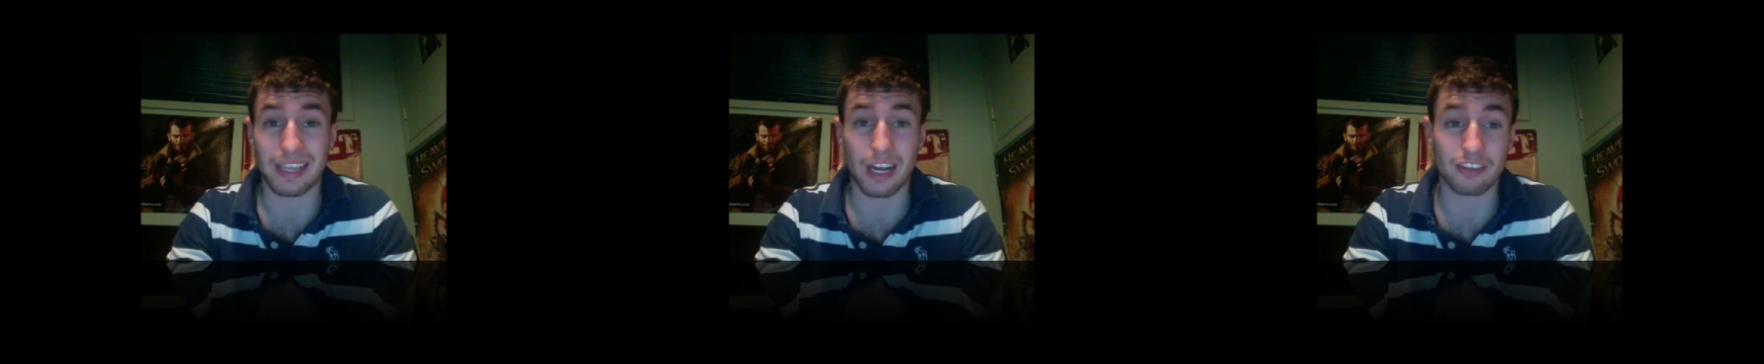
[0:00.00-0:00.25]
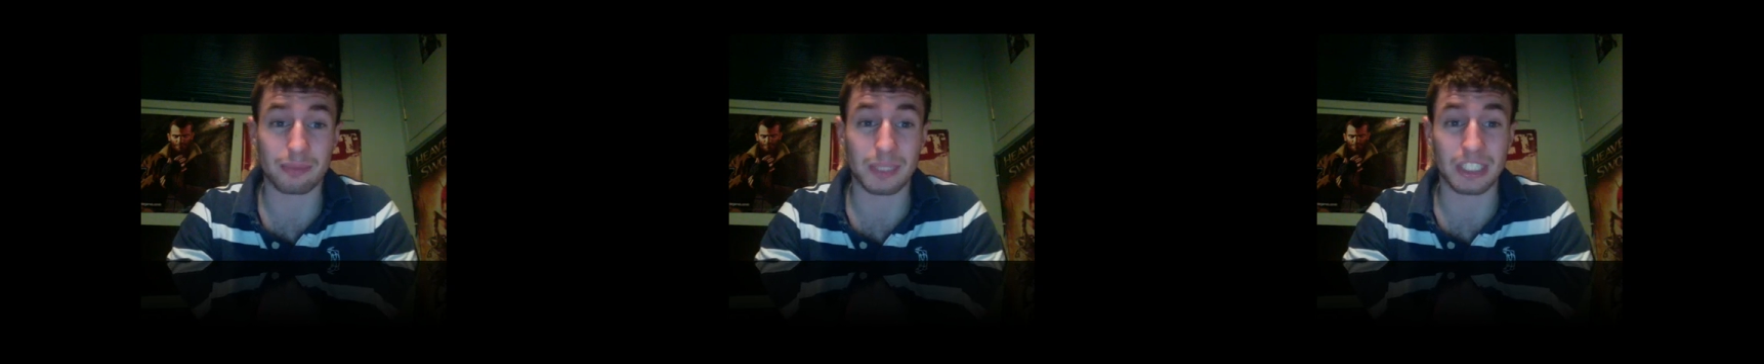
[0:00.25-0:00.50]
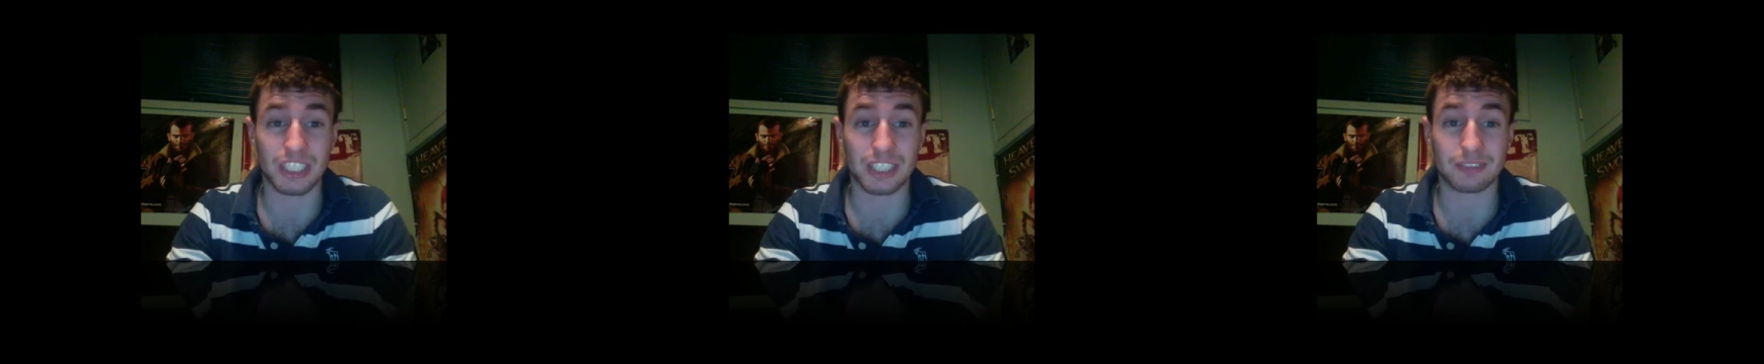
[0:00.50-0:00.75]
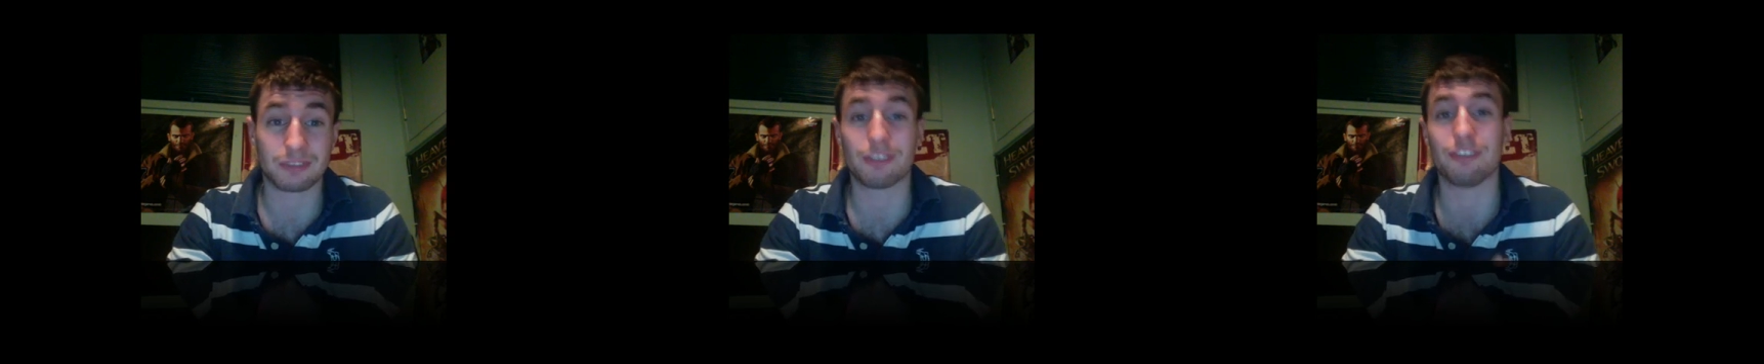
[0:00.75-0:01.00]
get off my
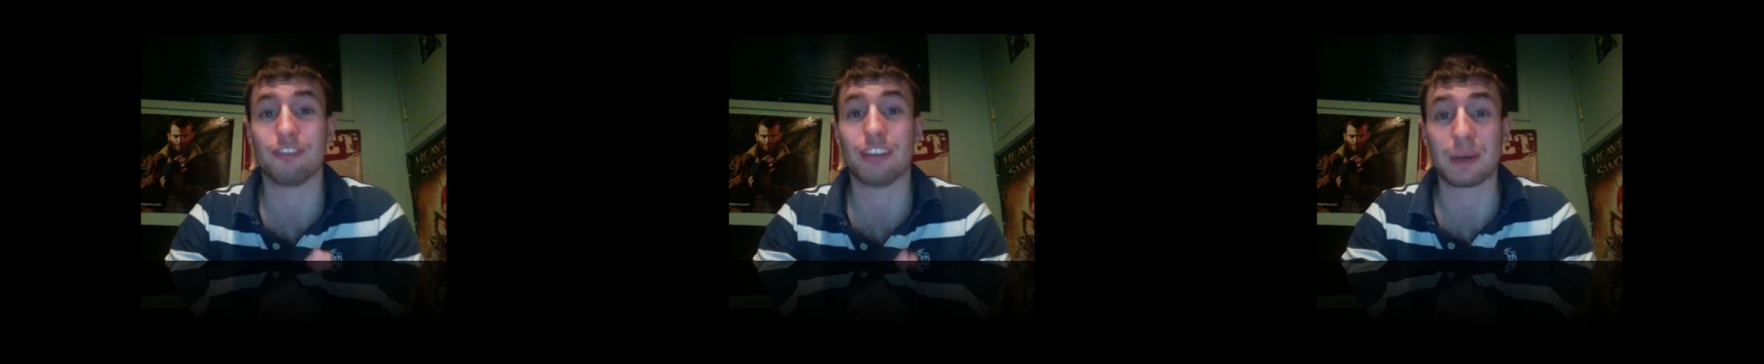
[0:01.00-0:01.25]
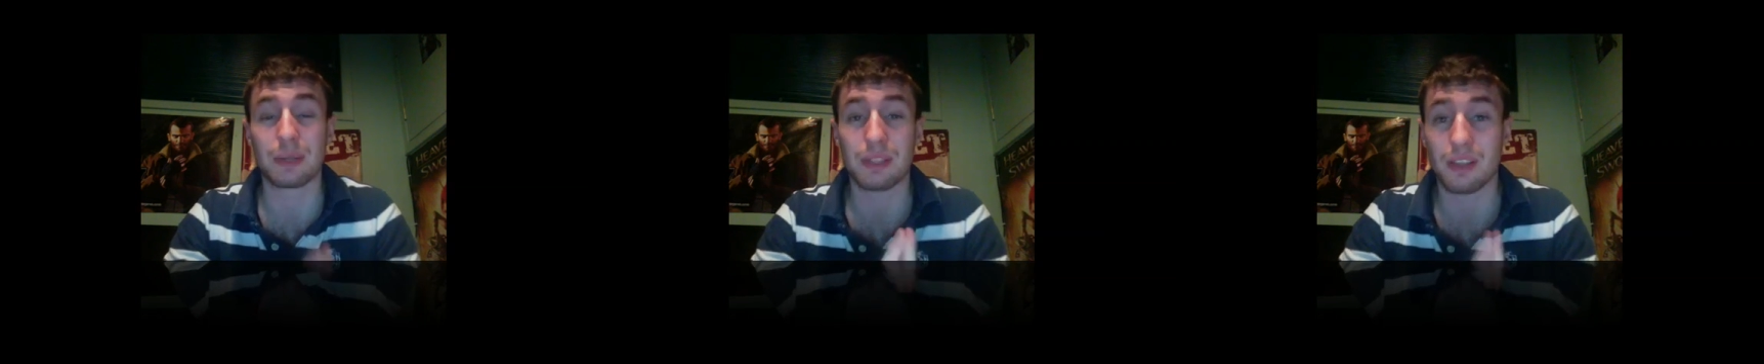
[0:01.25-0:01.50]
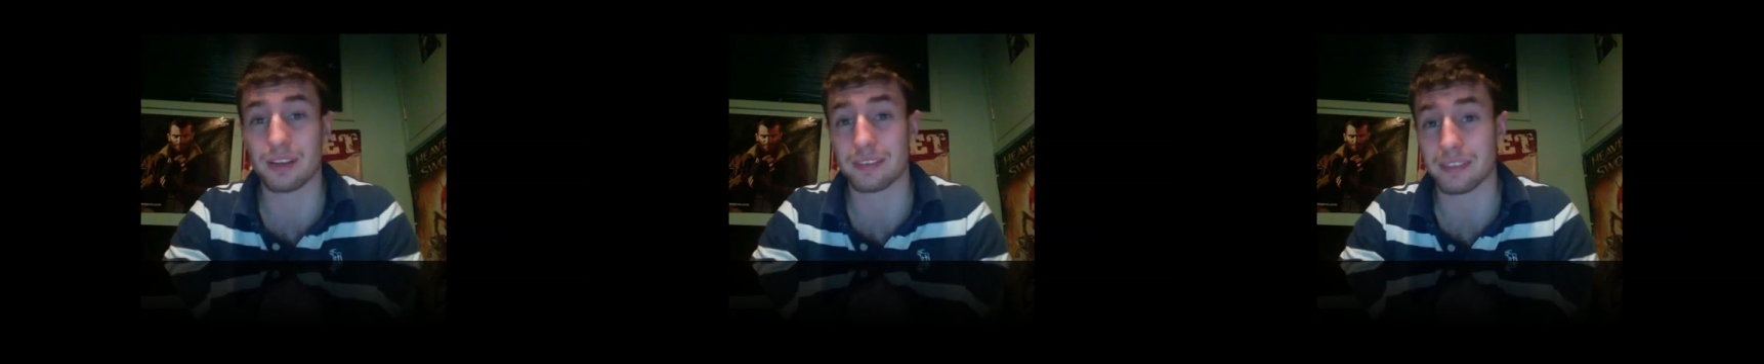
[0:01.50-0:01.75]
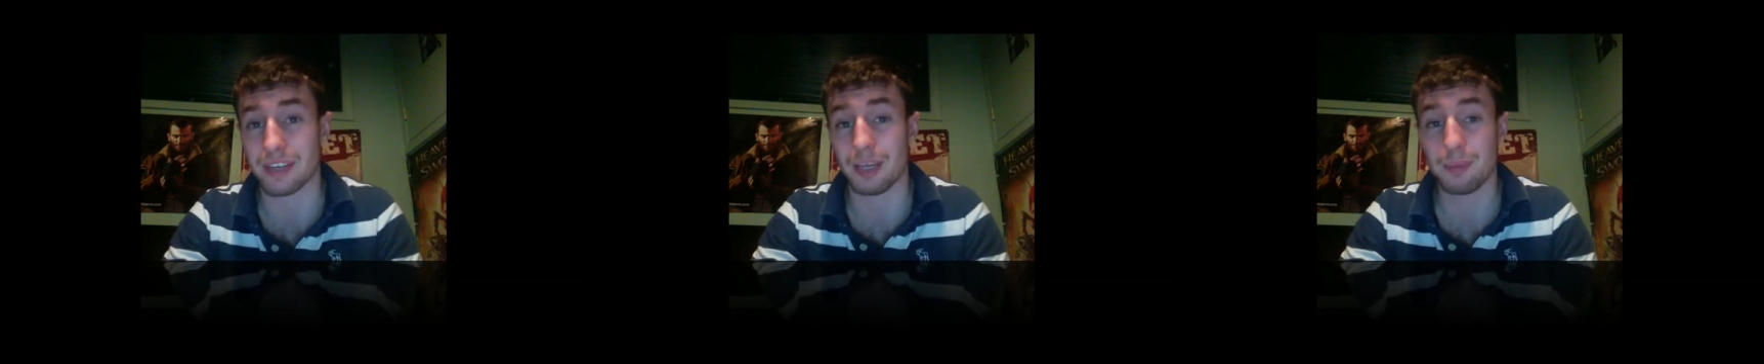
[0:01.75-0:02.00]
chest for a very long
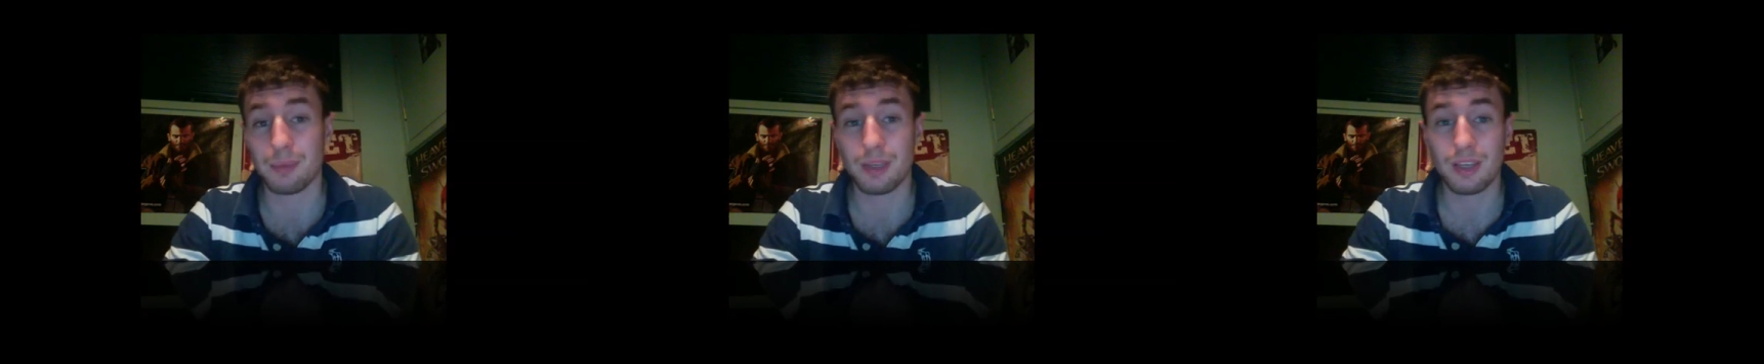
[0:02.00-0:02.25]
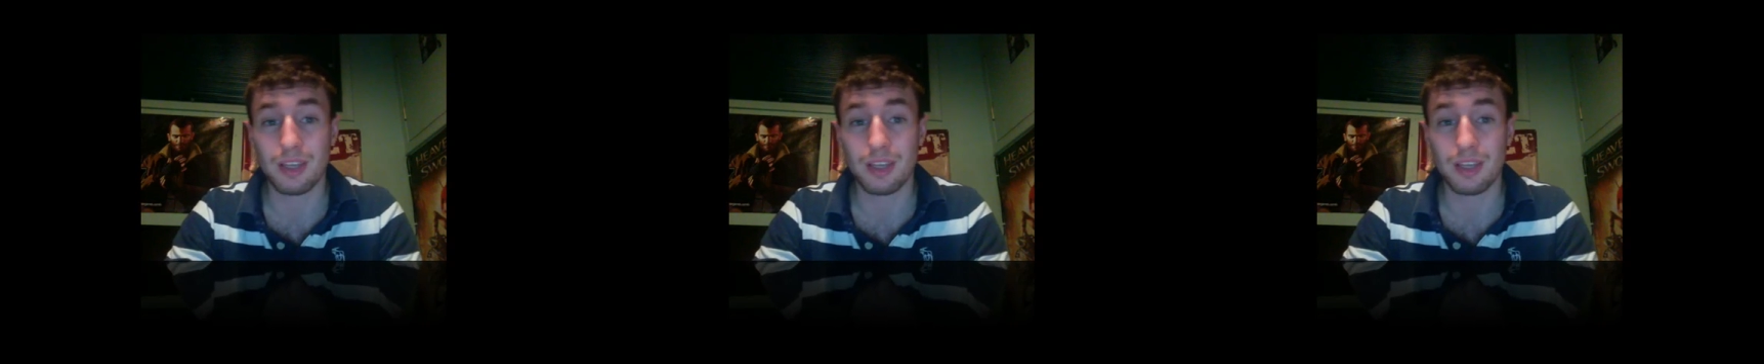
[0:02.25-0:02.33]
time,